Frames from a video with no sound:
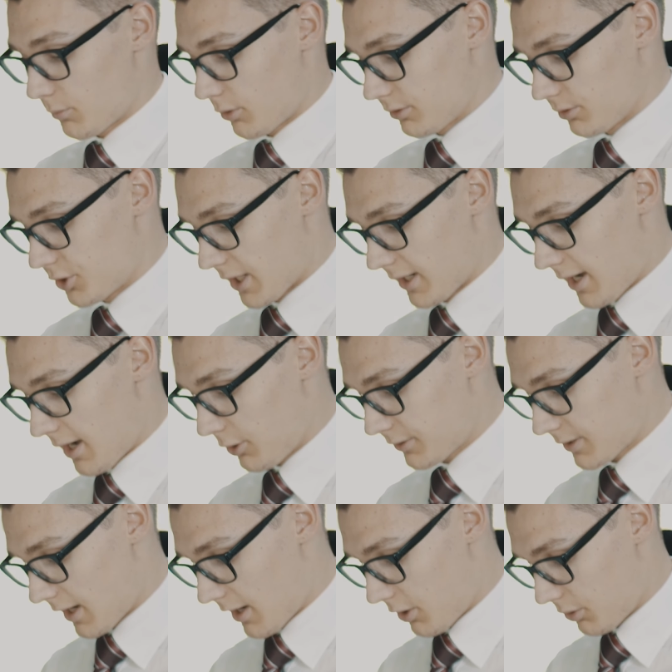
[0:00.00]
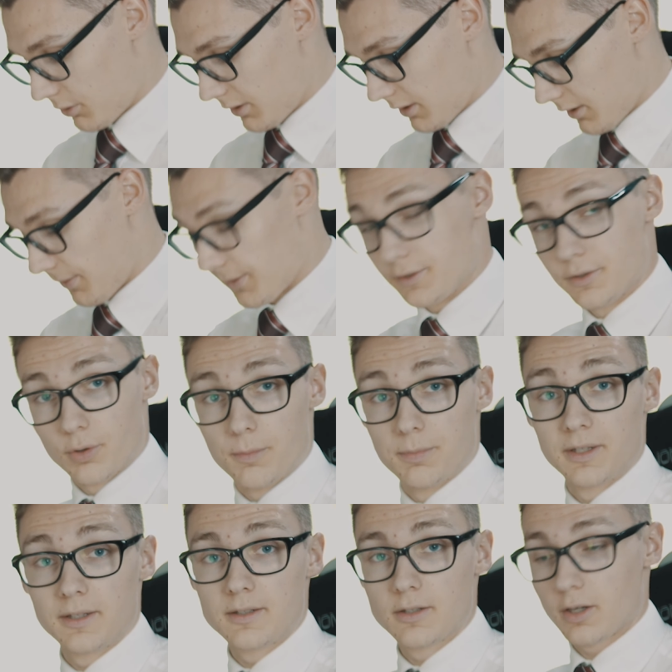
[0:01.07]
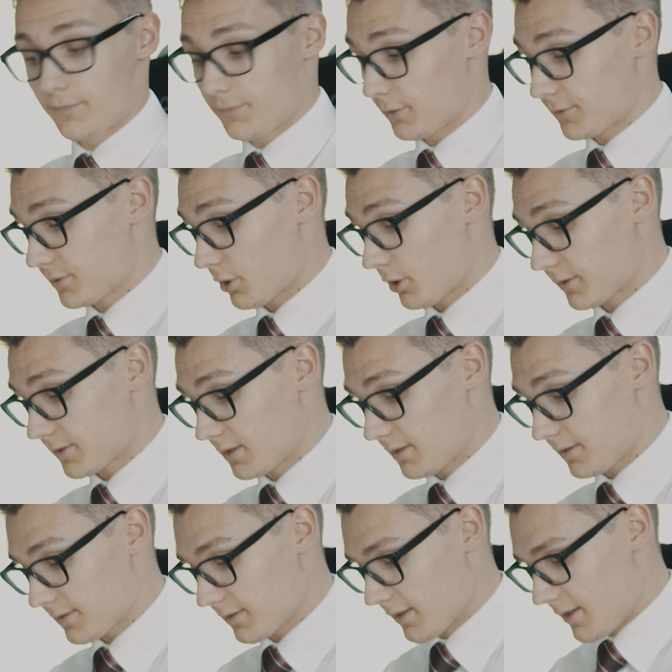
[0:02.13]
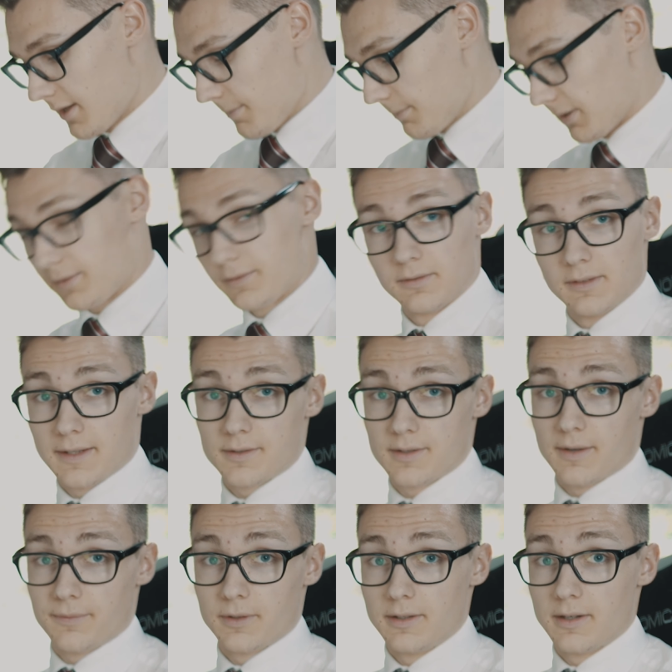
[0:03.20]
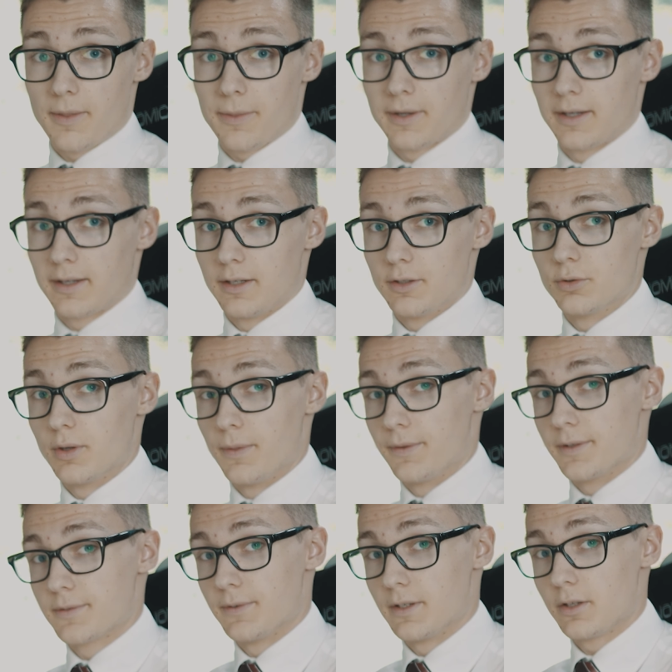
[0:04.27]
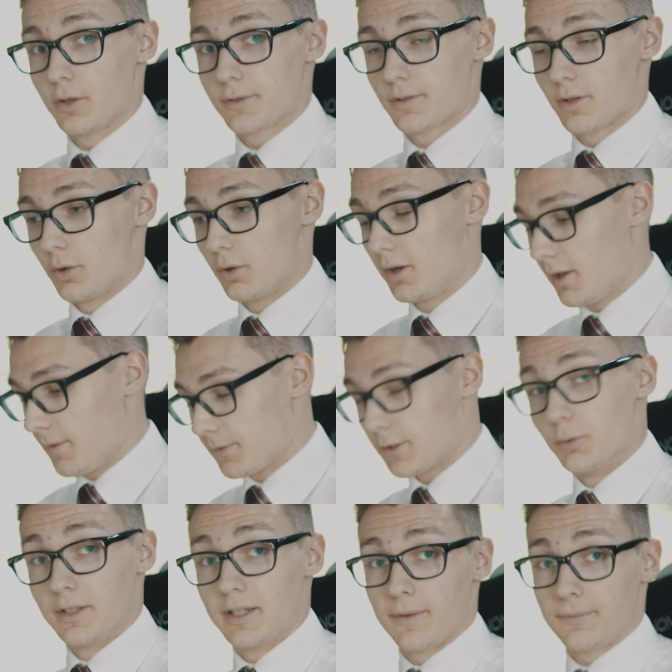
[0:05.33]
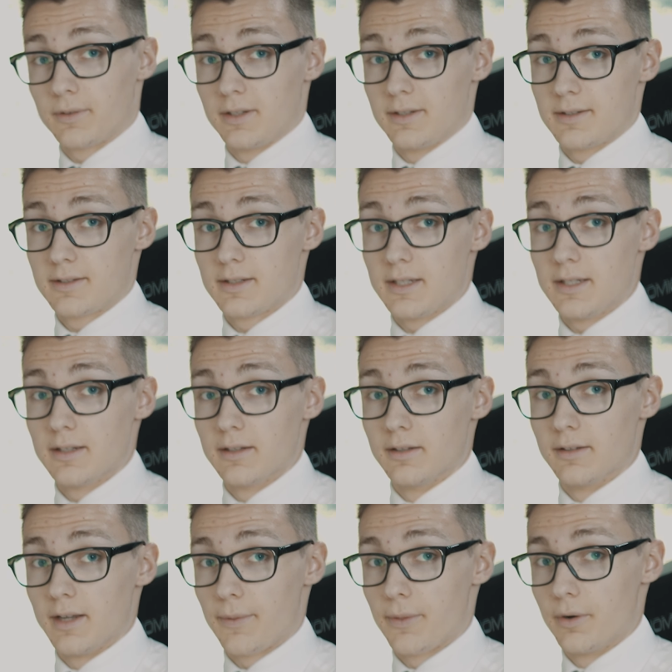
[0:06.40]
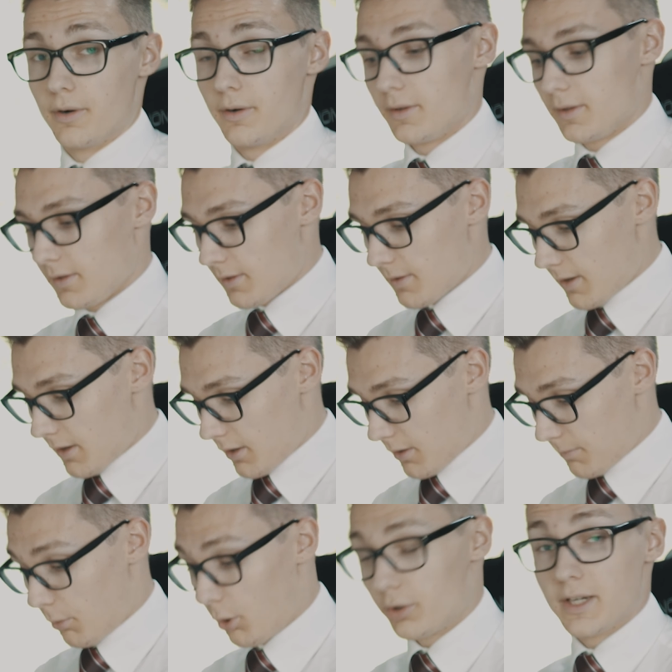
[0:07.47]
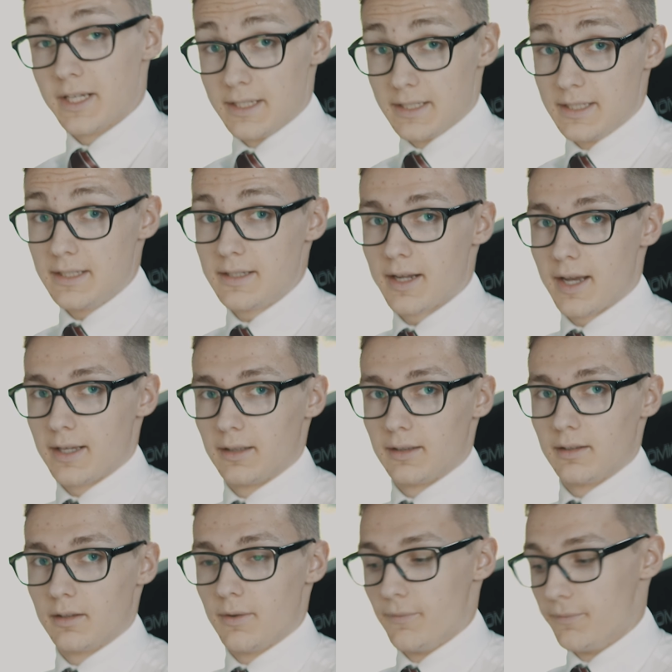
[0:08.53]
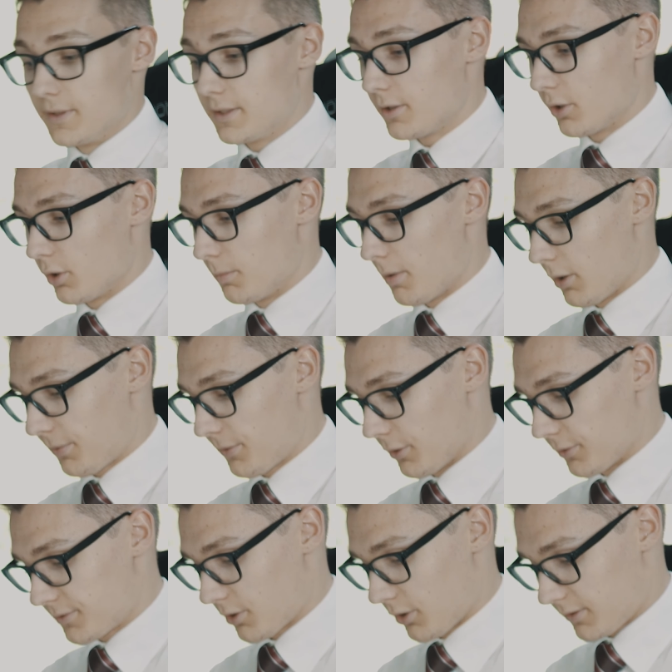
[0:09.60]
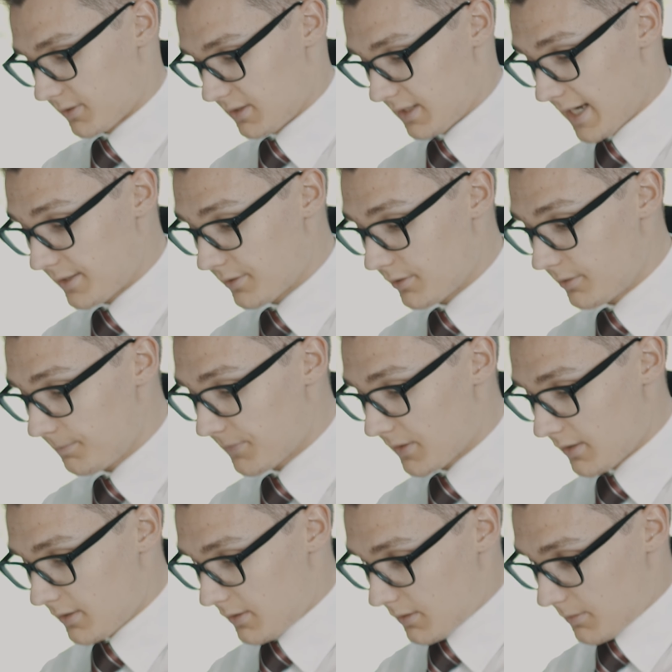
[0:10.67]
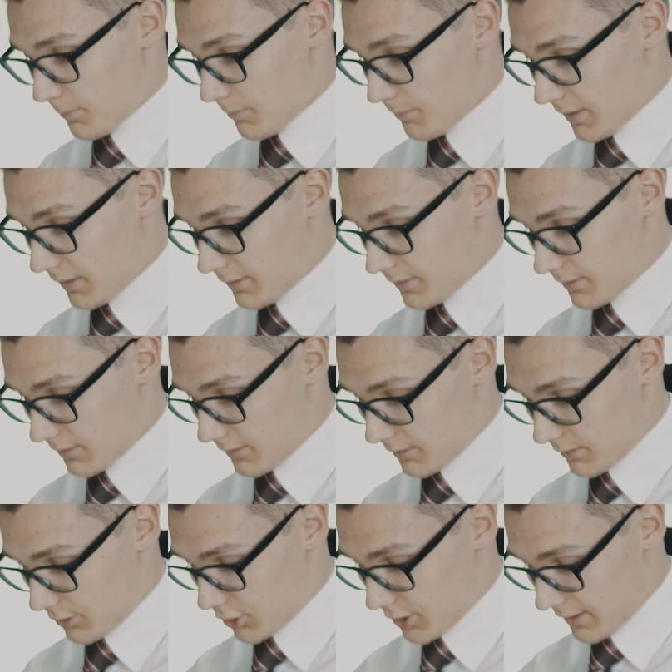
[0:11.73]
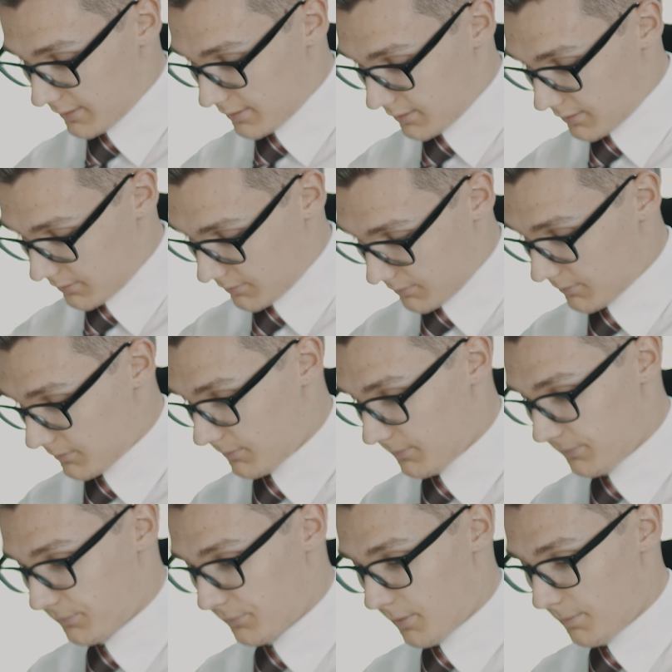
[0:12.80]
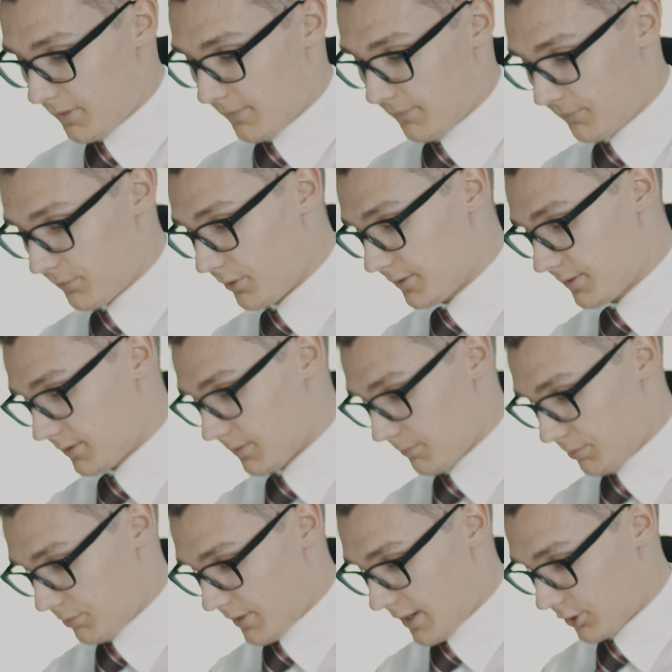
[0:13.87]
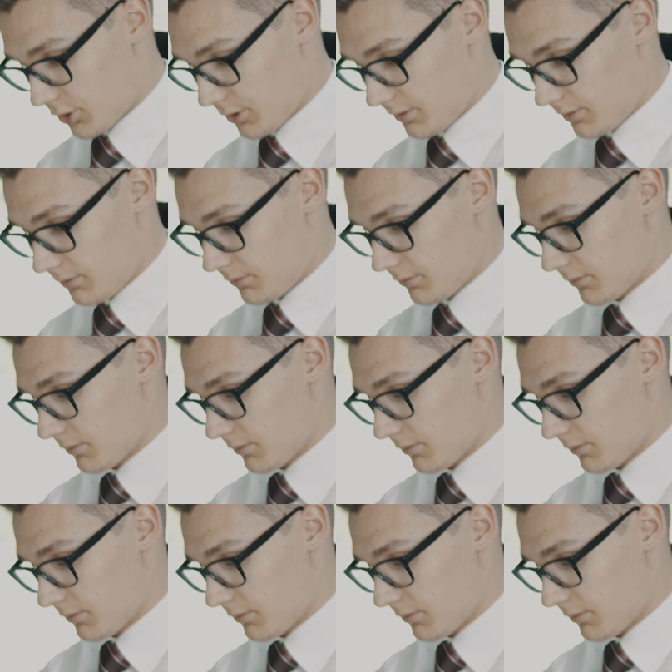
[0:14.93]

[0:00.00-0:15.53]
want to check out, how the durability of those socks is, but that's definitely nothing I can do in this video, so you will definitely see another more in detail video about those socks later. But just from my first impression,